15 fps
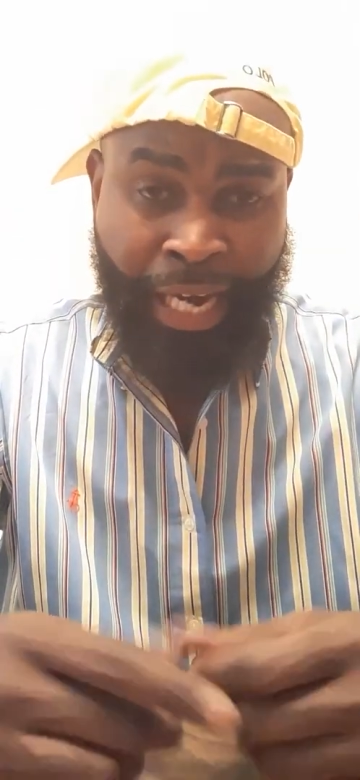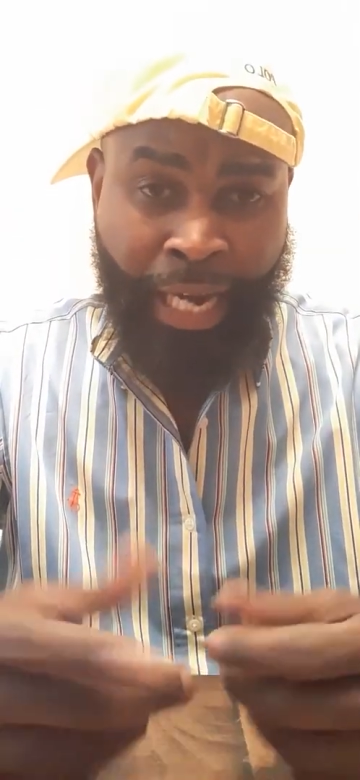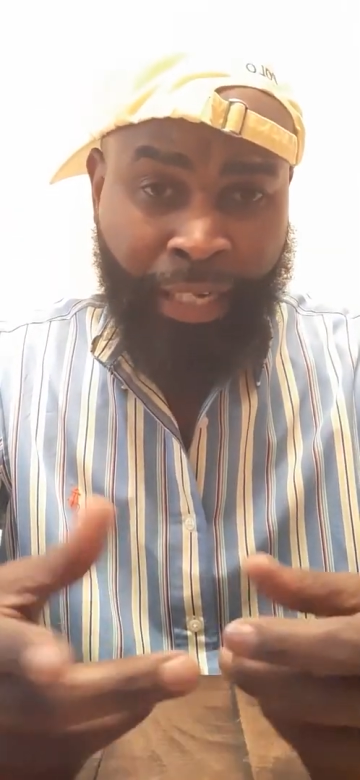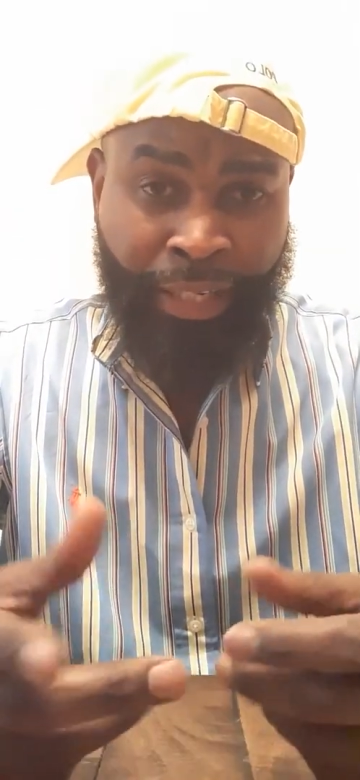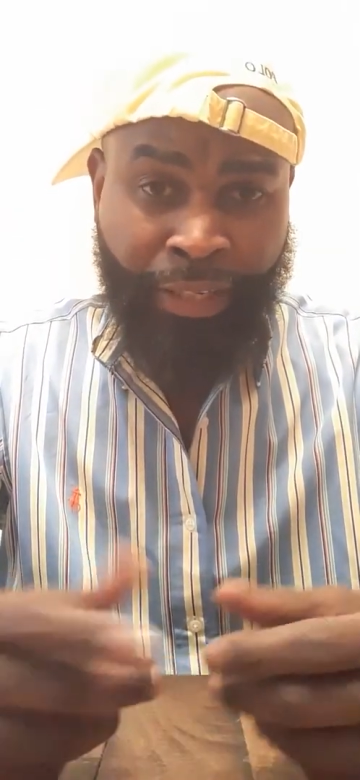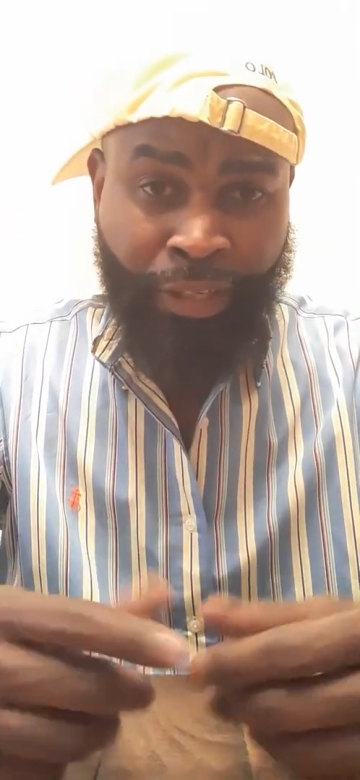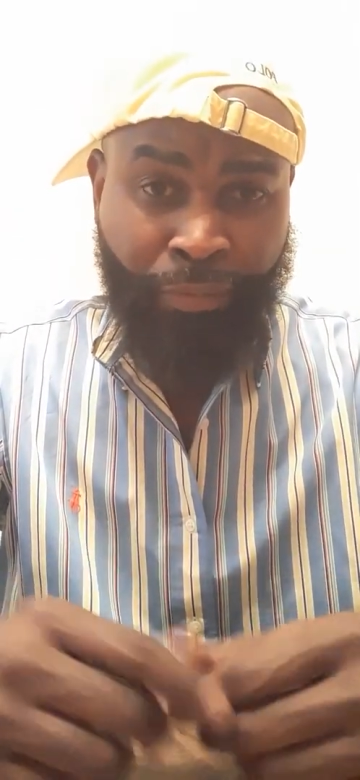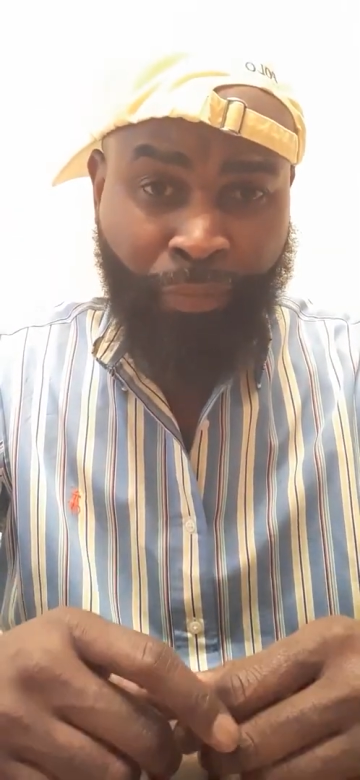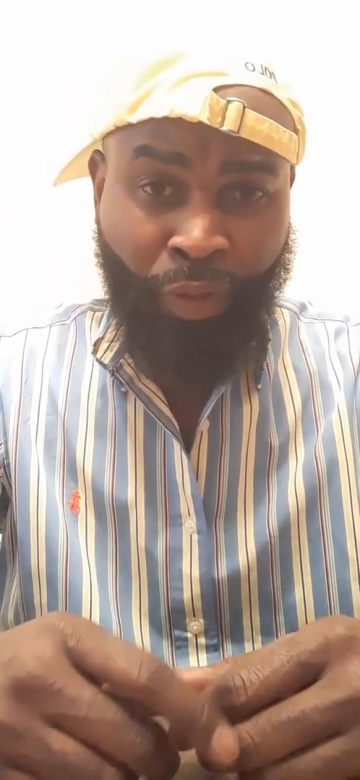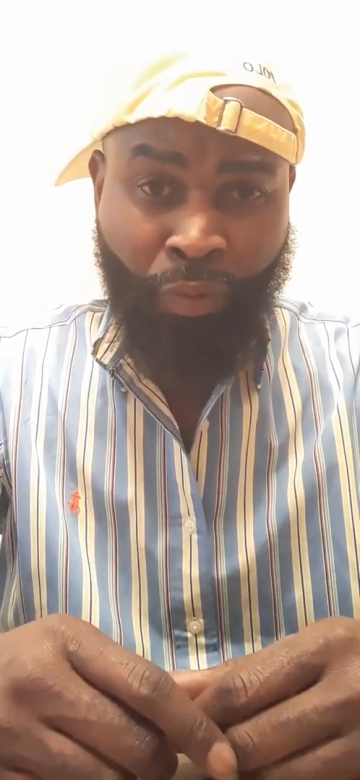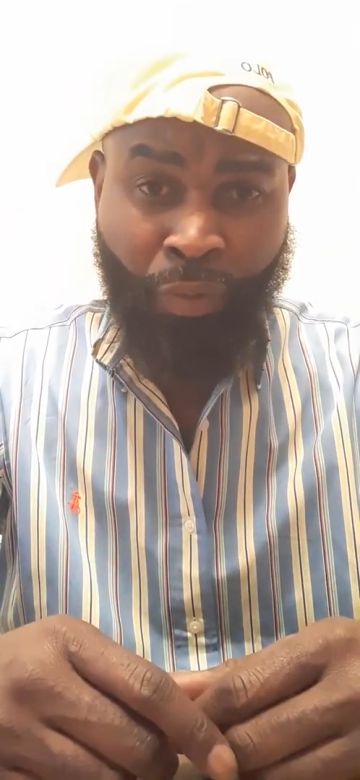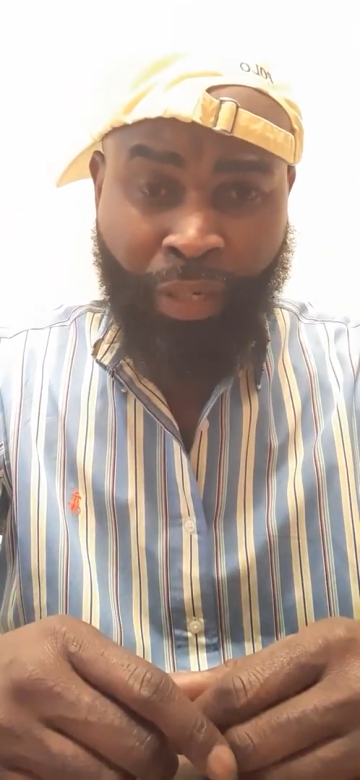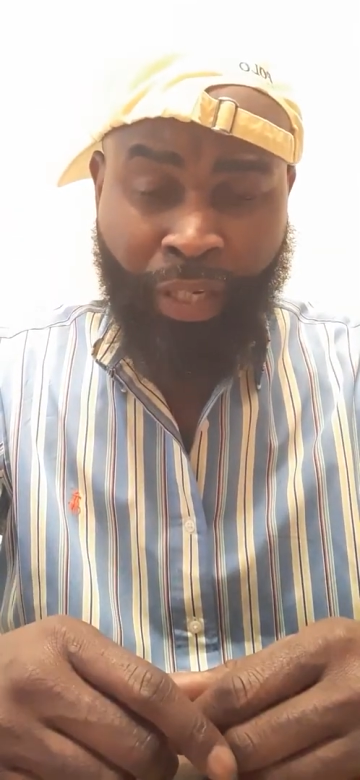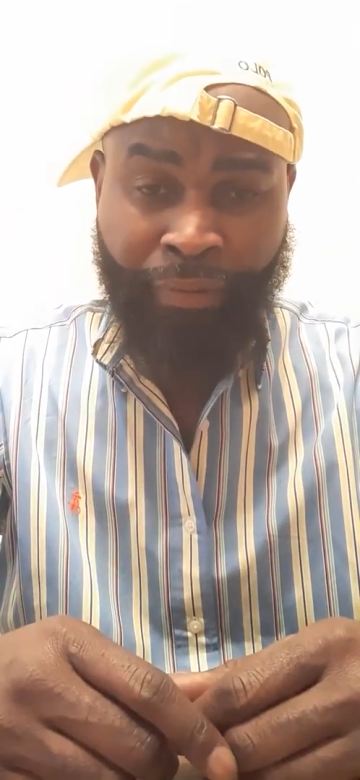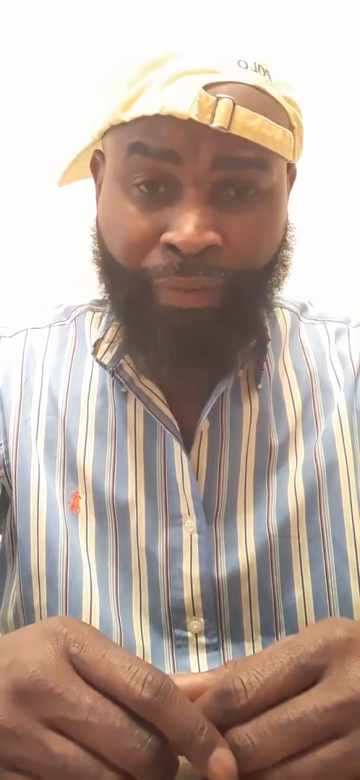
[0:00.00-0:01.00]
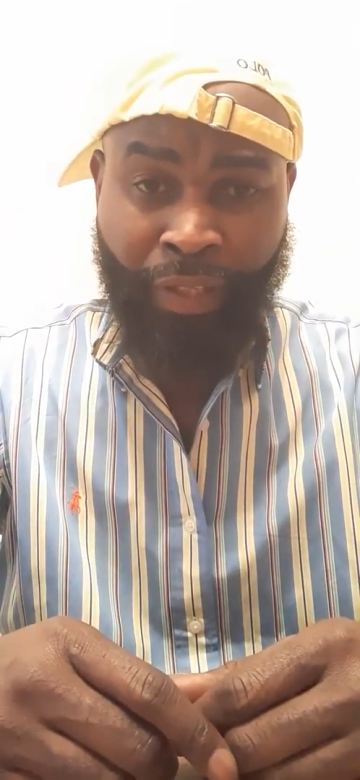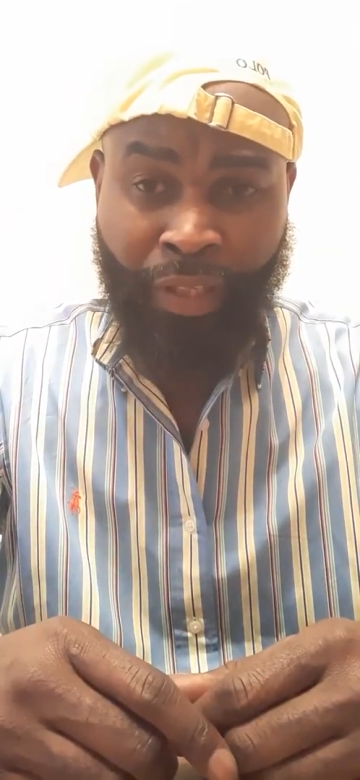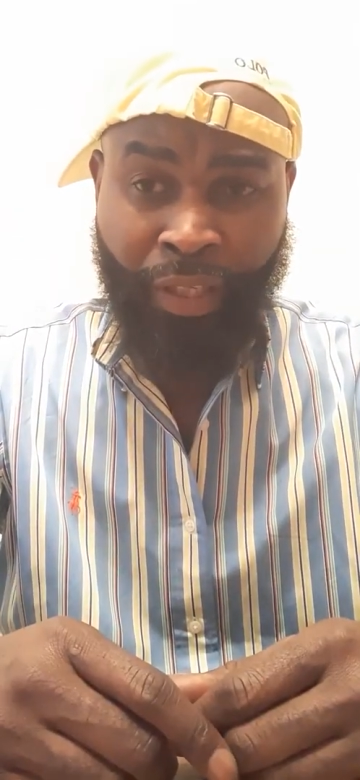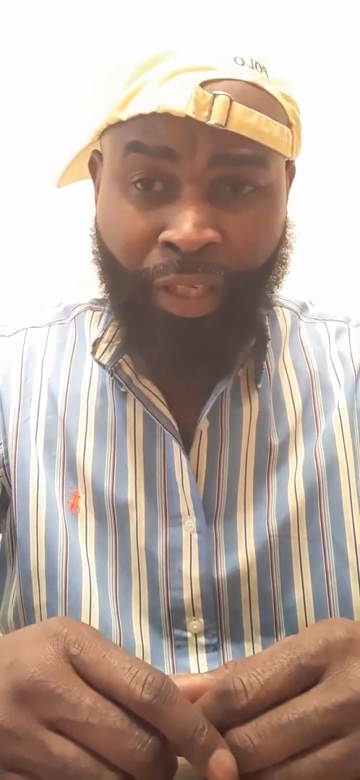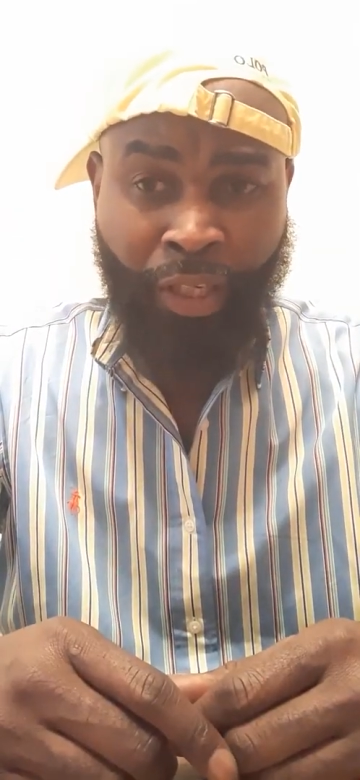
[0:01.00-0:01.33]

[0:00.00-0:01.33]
out of them or whatever.